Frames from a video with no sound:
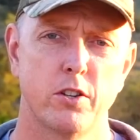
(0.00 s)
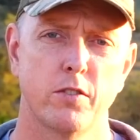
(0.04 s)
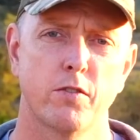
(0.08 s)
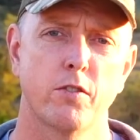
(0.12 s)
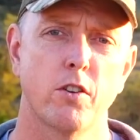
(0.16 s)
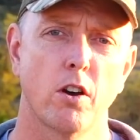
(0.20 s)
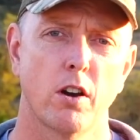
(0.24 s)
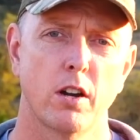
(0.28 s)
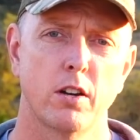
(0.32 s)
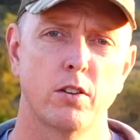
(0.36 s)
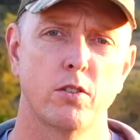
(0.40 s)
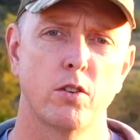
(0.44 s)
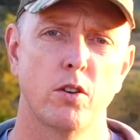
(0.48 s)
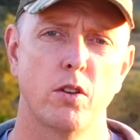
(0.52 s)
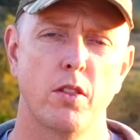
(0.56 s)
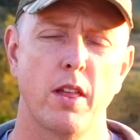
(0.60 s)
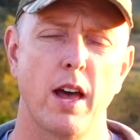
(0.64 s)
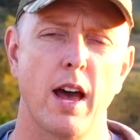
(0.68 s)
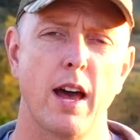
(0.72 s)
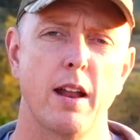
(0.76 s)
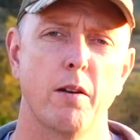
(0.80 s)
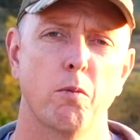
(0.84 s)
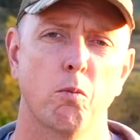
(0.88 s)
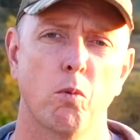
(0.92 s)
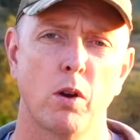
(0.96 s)
you've got to do
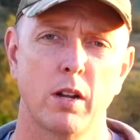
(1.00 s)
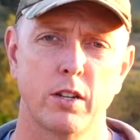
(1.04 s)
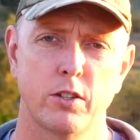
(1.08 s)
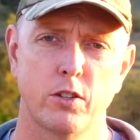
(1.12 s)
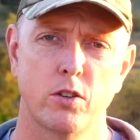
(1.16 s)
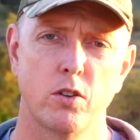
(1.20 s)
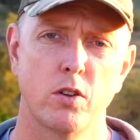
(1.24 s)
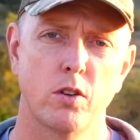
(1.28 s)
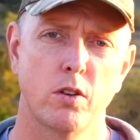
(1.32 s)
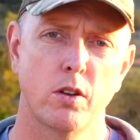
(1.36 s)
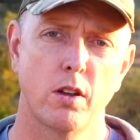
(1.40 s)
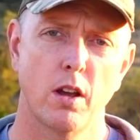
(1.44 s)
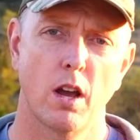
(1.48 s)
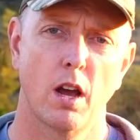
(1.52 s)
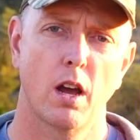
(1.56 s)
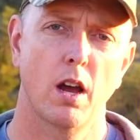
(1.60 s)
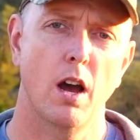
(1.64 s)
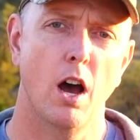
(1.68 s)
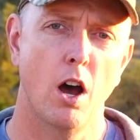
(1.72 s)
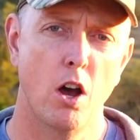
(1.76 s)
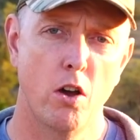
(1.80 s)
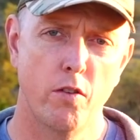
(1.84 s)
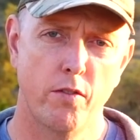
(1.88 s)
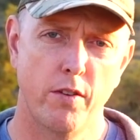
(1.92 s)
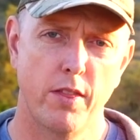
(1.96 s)
that. Once you
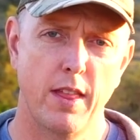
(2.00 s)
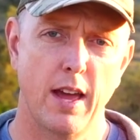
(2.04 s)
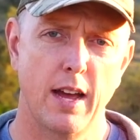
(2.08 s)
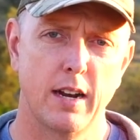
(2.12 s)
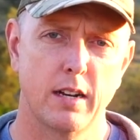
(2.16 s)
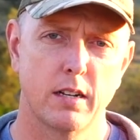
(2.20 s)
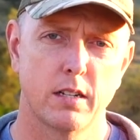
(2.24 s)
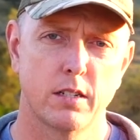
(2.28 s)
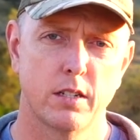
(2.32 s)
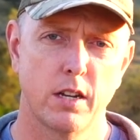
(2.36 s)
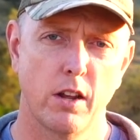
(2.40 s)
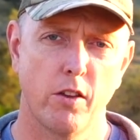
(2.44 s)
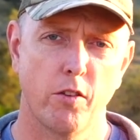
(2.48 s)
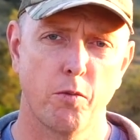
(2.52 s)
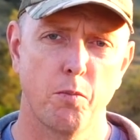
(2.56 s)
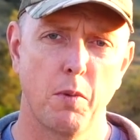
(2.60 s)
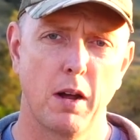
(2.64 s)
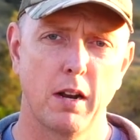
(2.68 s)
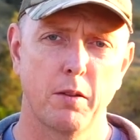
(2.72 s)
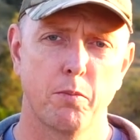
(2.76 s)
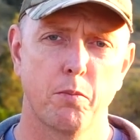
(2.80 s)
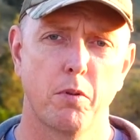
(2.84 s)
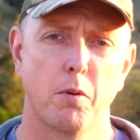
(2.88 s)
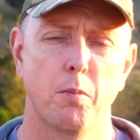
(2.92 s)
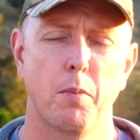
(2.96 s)
over that
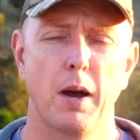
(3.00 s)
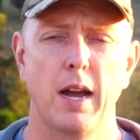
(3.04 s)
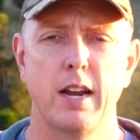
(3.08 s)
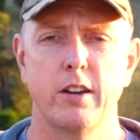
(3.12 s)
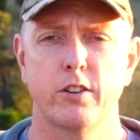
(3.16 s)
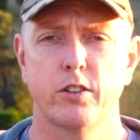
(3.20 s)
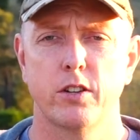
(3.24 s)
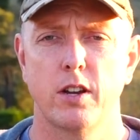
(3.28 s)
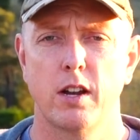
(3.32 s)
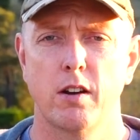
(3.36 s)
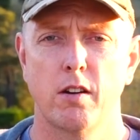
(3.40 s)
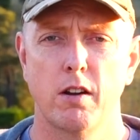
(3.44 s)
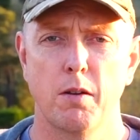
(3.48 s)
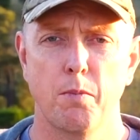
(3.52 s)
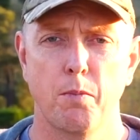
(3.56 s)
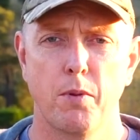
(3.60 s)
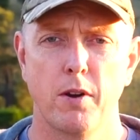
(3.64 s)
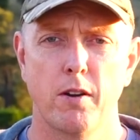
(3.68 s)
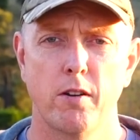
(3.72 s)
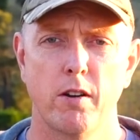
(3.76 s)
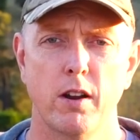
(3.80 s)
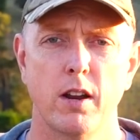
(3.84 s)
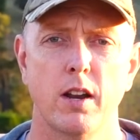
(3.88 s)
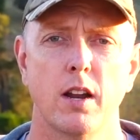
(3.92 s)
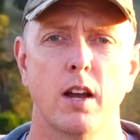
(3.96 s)
6-month probationary
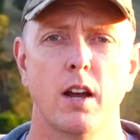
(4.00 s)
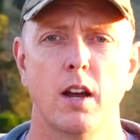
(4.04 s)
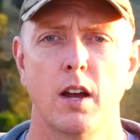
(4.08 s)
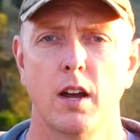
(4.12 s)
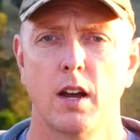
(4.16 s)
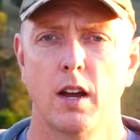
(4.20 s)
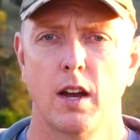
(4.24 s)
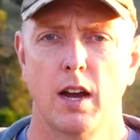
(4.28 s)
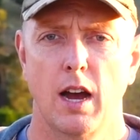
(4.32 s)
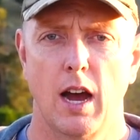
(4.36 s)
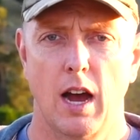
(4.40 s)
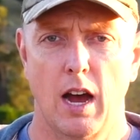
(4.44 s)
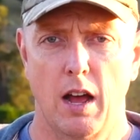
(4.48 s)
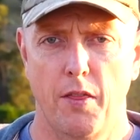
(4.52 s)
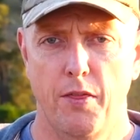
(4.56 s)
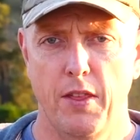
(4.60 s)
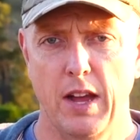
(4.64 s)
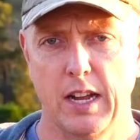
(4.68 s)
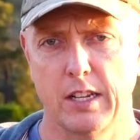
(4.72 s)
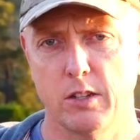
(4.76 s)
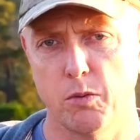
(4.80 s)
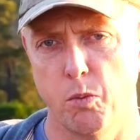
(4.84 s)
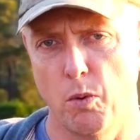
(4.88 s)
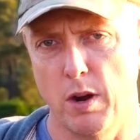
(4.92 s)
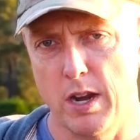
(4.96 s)
period,
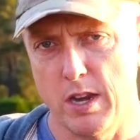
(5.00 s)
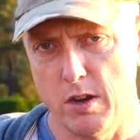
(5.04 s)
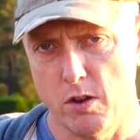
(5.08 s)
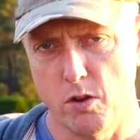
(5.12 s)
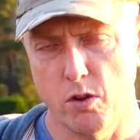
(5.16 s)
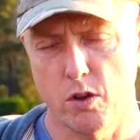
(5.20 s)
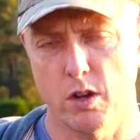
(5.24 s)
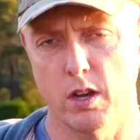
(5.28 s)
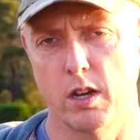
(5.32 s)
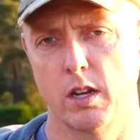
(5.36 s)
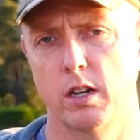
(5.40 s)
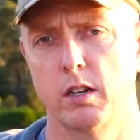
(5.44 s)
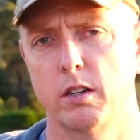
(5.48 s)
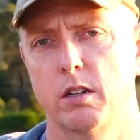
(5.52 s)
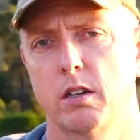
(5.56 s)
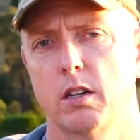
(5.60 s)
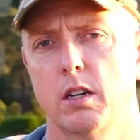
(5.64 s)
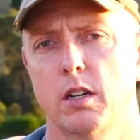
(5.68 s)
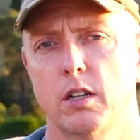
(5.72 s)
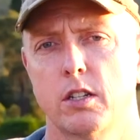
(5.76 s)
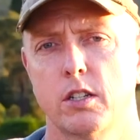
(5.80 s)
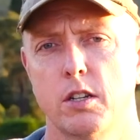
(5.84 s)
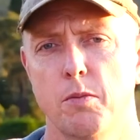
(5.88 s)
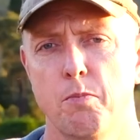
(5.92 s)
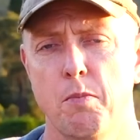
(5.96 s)
that's when you can
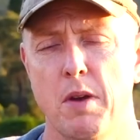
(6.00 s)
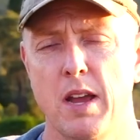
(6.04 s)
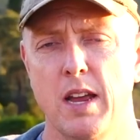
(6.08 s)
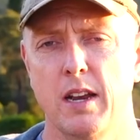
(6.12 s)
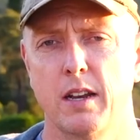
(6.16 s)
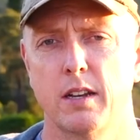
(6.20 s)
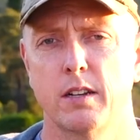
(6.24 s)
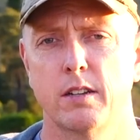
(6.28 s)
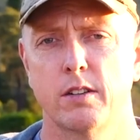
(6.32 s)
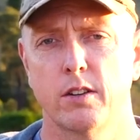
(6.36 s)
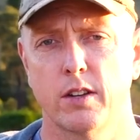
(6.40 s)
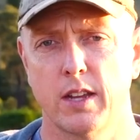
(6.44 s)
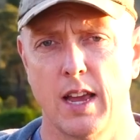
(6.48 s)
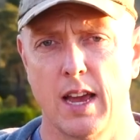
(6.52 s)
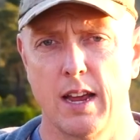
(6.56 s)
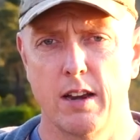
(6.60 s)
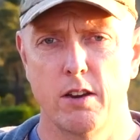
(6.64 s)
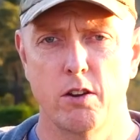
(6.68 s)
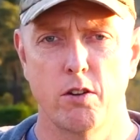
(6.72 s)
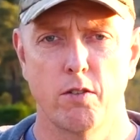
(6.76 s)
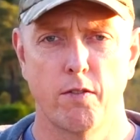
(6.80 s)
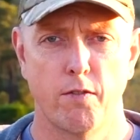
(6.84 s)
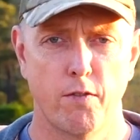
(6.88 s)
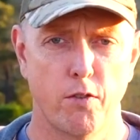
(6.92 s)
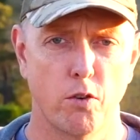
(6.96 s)
submit to get
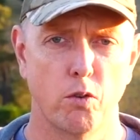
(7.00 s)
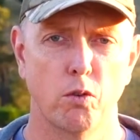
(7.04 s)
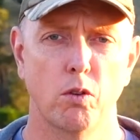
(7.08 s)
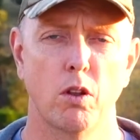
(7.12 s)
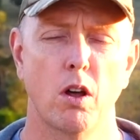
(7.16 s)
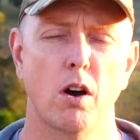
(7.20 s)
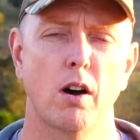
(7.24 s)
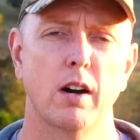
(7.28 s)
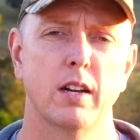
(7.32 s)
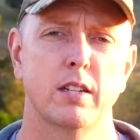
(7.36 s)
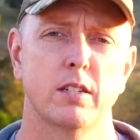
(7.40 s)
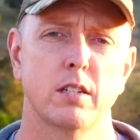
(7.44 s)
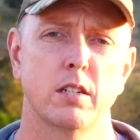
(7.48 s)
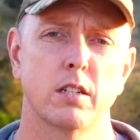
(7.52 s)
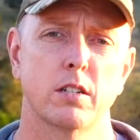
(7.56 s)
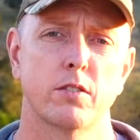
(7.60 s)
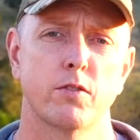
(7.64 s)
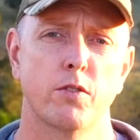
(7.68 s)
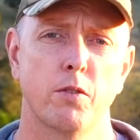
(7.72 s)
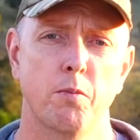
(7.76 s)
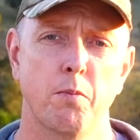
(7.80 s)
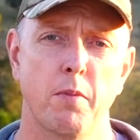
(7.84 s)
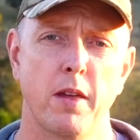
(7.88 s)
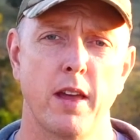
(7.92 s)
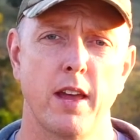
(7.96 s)
your full license
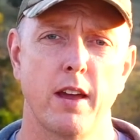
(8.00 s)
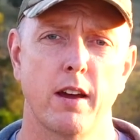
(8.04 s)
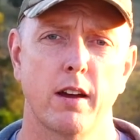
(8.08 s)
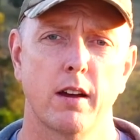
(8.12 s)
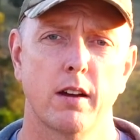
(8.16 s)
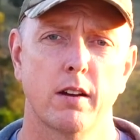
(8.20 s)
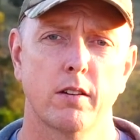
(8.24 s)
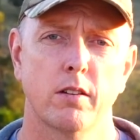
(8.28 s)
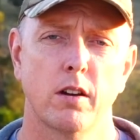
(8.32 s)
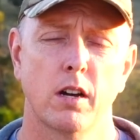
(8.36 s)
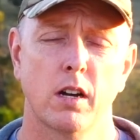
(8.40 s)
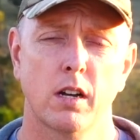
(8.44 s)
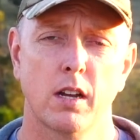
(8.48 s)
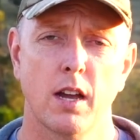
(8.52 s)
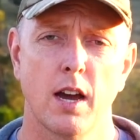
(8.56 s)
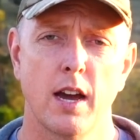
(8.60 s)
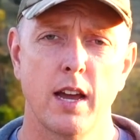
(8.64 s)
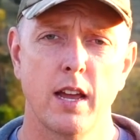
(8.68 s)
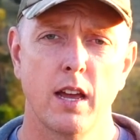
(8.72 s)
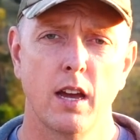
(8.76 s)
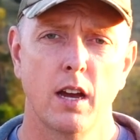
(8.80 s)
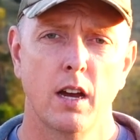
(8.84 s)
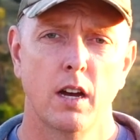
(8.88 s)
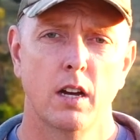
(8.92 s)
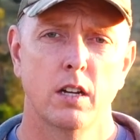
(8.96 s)
from there.
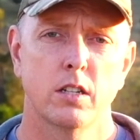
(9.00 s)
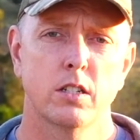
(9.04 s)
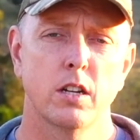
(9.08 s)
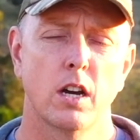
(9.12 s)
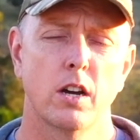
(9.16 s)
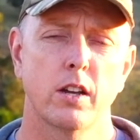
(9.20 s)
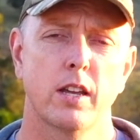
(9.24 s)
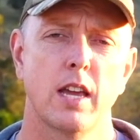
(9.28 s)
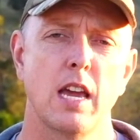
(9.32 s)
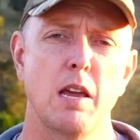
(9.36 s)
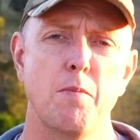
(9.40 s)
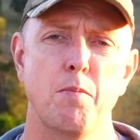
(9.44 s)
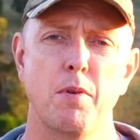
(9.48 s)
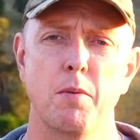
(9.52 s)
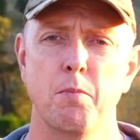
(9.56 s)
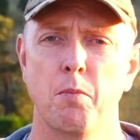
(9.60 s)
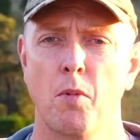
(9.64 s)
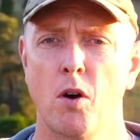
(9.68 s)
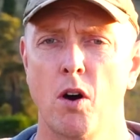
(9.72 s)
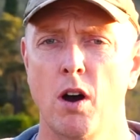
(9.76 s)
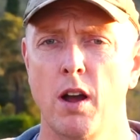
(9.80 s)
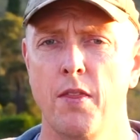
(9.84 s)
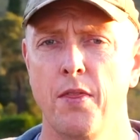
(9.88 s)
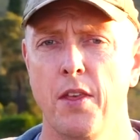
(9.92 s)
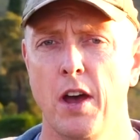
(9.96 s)
Okay, so keep in
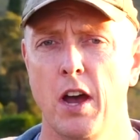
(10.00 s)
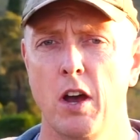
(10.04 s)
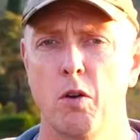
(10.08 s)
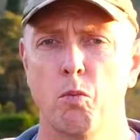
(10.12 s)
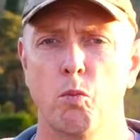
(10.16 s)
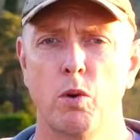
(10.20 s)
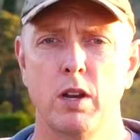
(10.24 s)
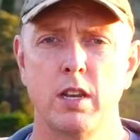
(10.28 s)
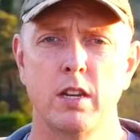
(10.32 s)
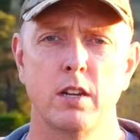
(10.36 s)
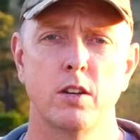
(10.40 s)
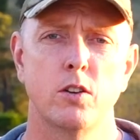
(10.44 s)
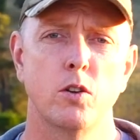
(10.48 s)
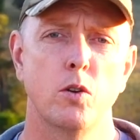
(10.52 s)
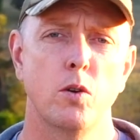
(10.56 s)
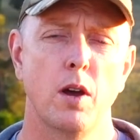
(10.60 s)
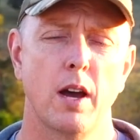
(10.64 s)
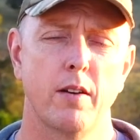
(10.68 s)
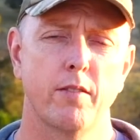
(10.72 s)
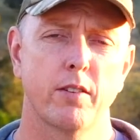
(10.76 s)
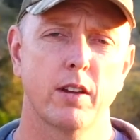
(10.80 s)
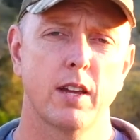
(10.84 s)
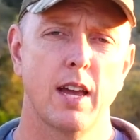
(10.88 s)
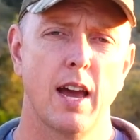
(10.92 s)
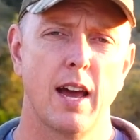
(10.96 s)
mind though, when you do
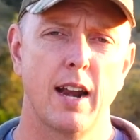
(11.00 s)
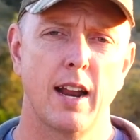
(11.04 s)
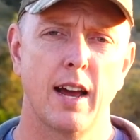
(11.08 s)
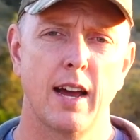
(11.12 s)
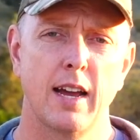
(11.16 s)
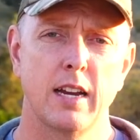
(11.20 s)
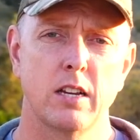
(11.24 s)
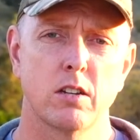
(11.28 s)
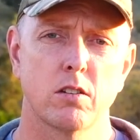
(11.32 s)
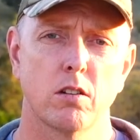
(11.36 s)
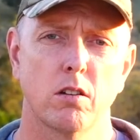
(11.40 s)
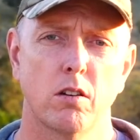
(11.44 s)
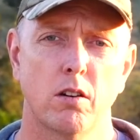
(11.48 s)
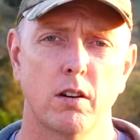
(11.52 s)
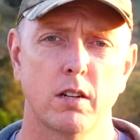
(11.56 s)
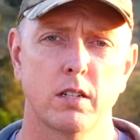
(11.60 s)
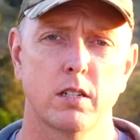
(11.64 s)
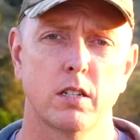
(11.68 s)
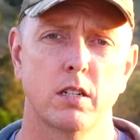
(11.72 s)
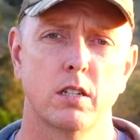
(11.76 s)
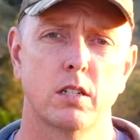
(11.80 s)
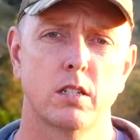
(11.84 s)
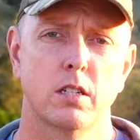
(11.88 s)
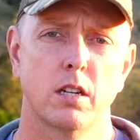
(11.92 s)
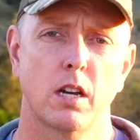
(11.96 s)
have a Cat H
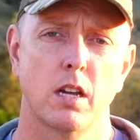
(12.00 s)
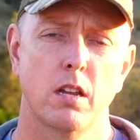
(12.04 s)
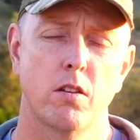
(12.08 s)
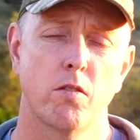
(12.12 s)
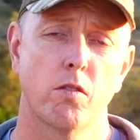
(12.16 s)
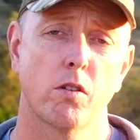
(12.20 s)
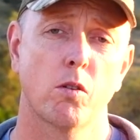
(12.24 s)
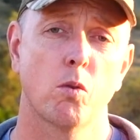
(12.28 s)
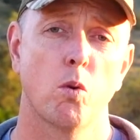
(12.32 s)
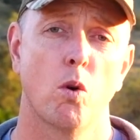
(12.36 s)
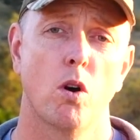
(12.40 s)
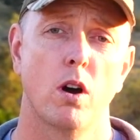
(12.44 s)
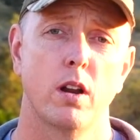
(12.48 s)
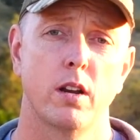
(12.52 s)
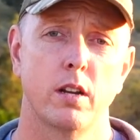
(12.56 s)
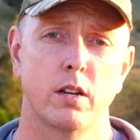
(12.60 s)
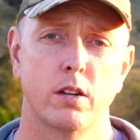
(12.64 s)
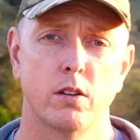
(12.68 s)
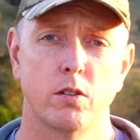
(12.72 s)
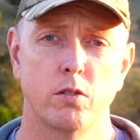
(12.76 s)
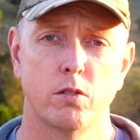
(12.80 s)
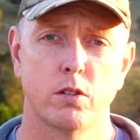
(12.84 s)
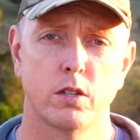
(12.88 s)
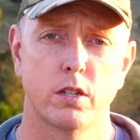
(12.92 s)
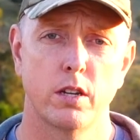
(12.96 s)
license, you're required to
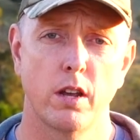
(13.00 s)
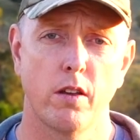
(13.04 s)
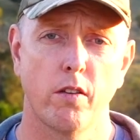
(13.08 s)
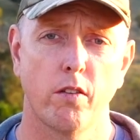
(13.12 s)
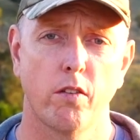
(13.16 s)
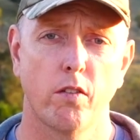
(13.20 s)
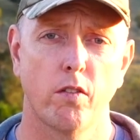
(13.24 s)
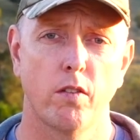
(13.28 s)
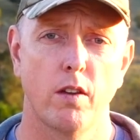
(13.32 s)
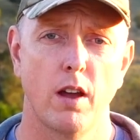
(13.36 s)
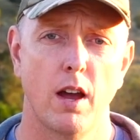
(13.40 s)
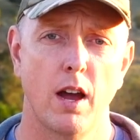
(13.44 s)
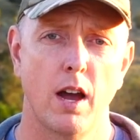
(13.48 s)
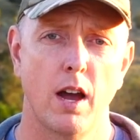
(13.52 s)
do 6